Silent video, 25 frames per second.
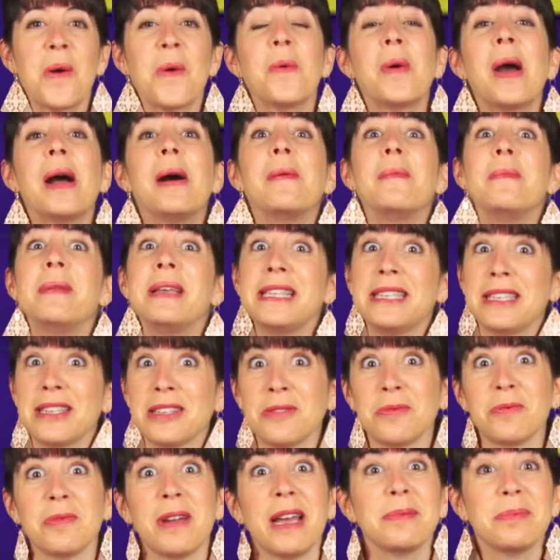Well,
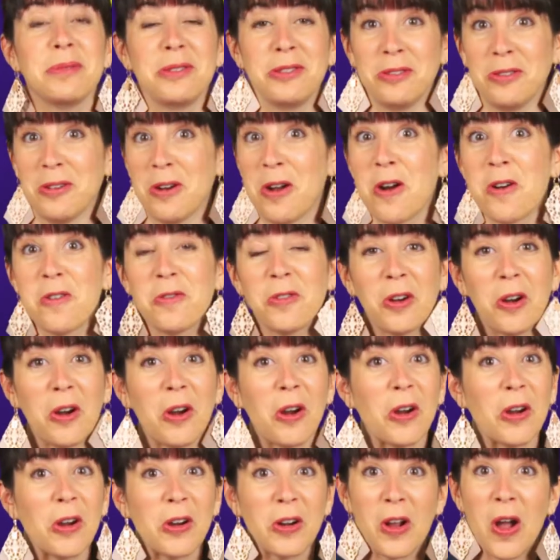Mrs. Webster
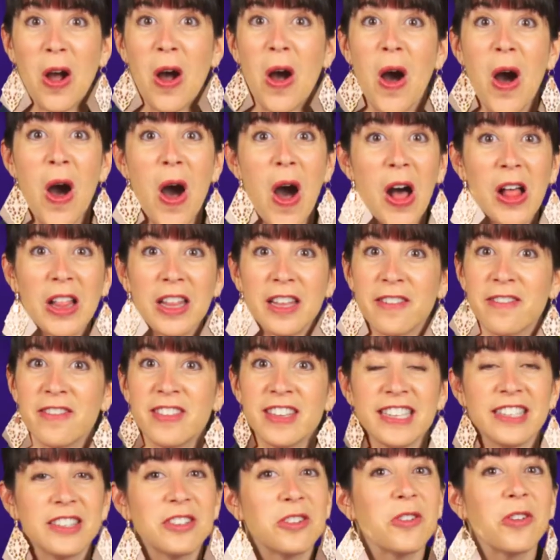overheard all of
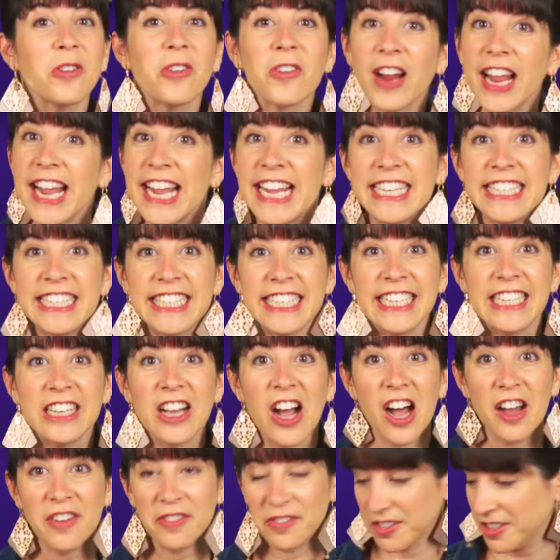these crazy
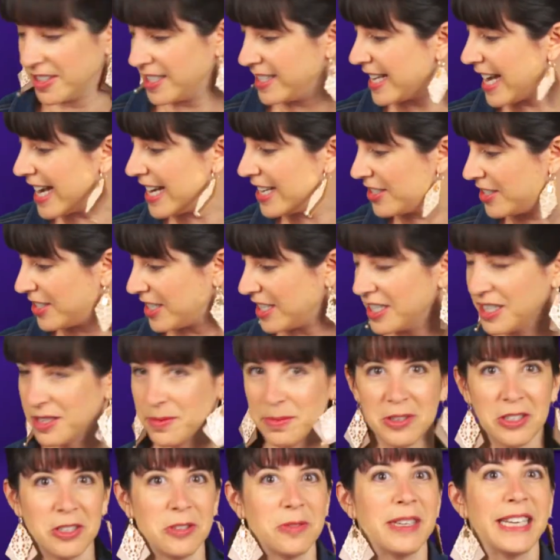conversations
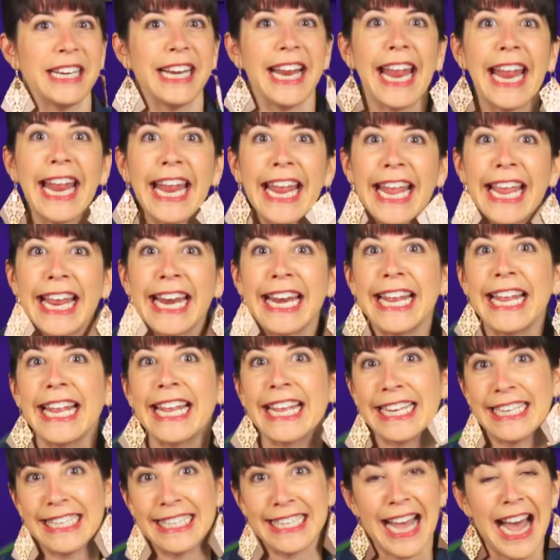between
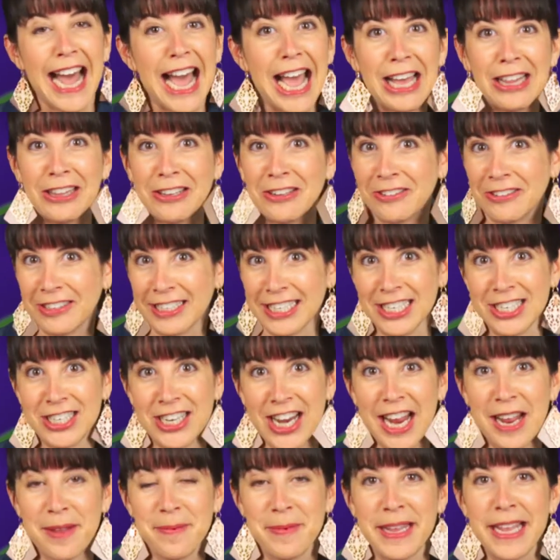Annie and Tyler and
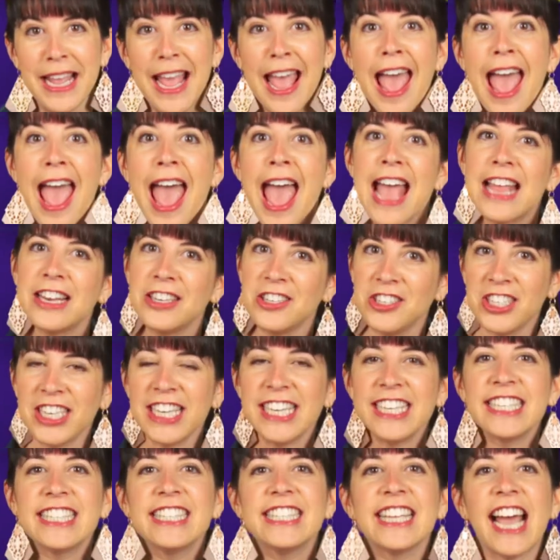Jamie, and
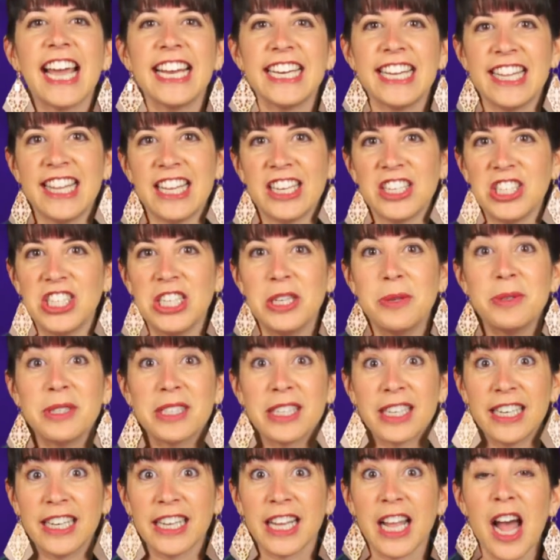she decided that she was
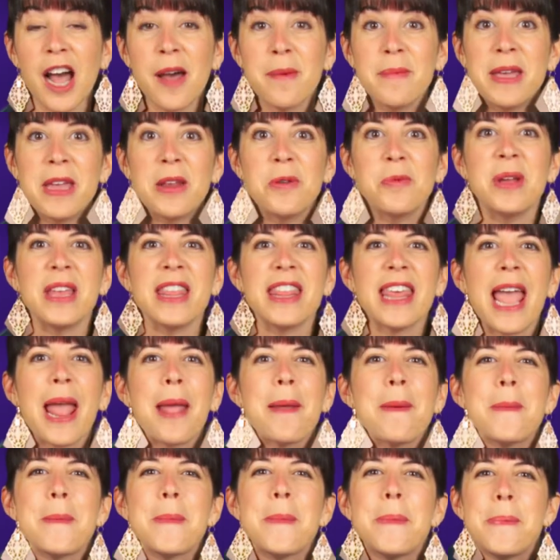going to come in with
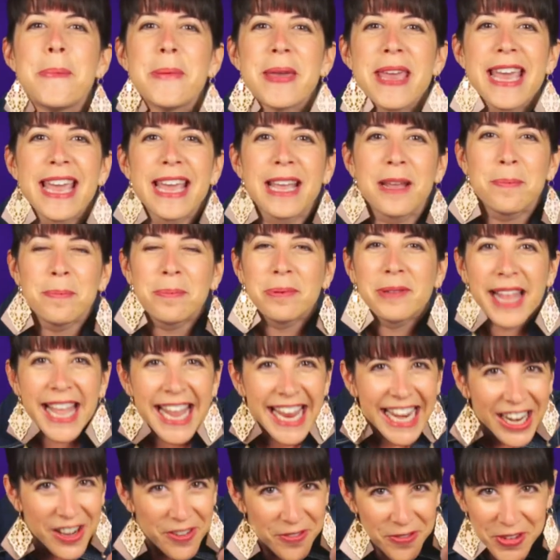a big
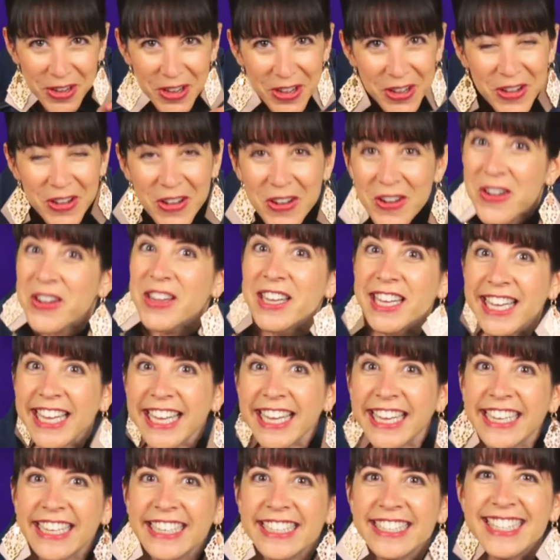plate of
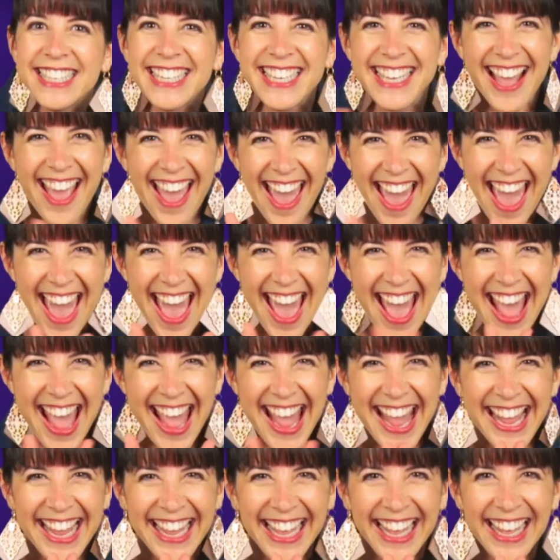cookies.
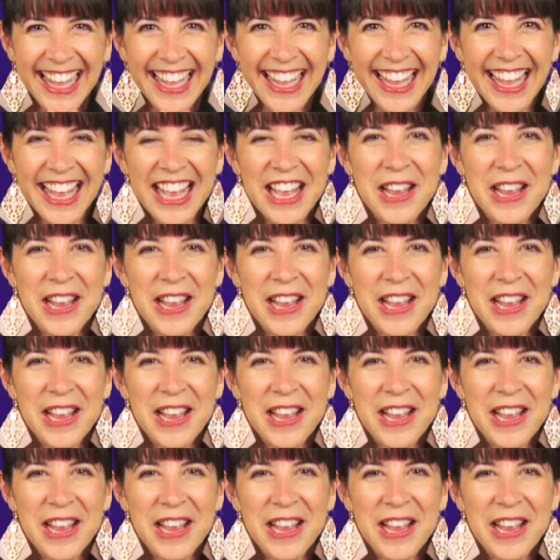Yay!